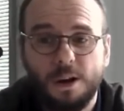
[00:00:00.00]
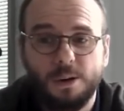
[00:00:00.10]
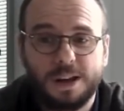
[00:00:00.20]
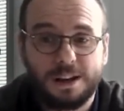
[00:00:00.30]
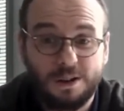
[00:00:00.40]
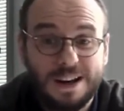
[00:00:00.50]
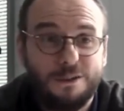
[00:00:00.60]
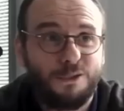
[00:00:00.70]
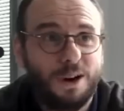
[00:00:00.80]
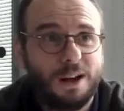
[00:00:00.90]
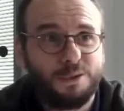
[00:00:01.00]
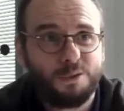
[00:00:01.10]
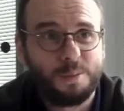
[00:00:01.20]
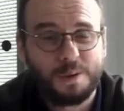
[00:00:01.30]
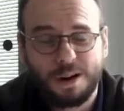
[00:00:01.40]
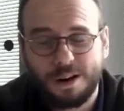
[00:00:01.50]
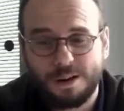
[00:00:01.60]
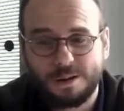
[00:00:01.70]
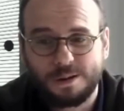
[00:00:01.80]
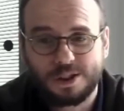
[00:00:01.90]
looking at a leaflet from a
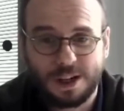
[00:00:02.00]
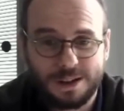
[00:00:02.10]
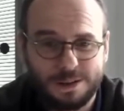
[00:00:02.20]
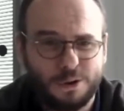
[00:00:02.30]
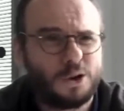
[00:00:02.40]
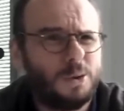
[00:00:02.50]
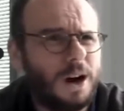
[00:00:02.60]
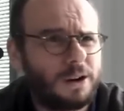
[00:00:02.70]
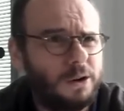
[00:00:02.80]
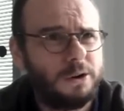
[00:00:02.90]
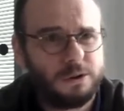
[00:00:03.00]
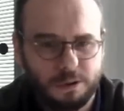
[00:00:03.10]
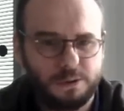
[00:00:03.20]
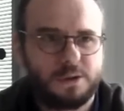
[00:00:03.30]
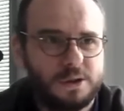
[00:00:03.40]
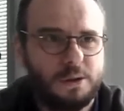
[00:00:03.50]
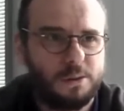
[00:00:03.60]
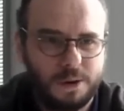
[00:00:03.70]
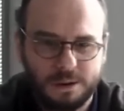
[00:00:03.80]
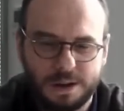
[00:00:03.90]
charity with a QR code, those codes
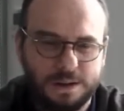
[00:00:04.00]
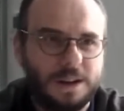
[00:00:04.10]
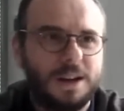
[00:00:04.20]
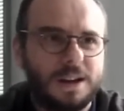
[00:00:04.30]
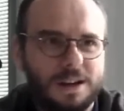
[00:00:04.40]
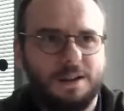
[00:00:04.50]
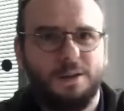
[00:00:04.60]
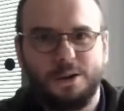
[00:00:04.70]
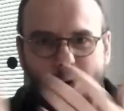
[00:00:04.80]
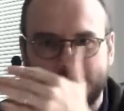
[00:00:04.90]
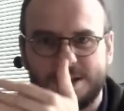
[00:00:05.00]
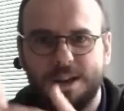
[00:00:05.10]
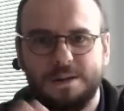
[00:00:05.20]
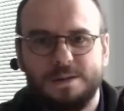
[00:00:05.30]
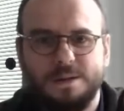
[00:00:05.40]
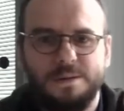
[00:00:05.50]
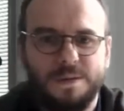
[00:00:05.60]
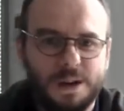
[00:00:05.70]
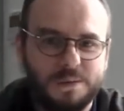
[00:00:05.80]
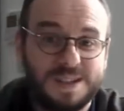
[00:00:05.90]
where you can click the code, send,
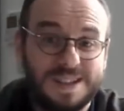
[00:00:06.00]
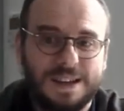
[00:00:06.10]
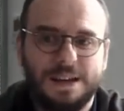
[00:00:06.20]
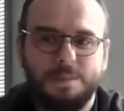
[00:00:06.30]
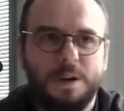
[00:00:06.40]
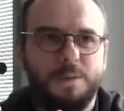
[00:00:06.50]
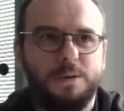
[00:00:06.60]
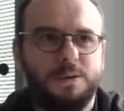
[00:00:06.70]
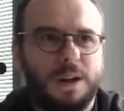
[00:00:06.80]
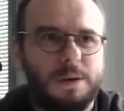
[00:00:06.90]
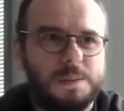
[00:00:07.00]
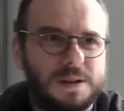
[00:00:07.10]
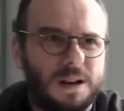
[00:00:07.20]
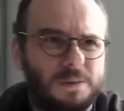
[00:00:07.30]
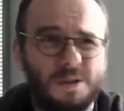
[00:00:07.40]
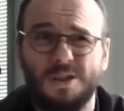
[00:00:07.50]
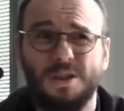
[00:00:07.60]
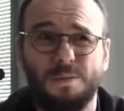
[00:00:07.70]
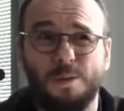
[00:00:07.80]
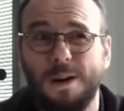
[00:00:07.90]
that was sending people to their website, which is
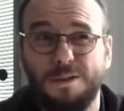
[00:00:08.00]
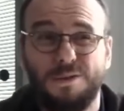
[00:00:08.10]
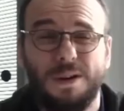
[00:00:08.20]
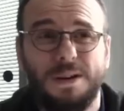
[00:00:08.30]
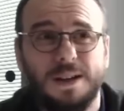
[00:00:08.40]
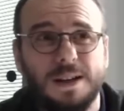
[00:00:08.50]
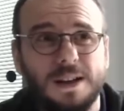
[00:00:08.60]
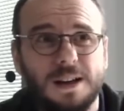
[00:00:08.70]
not mobile friendly.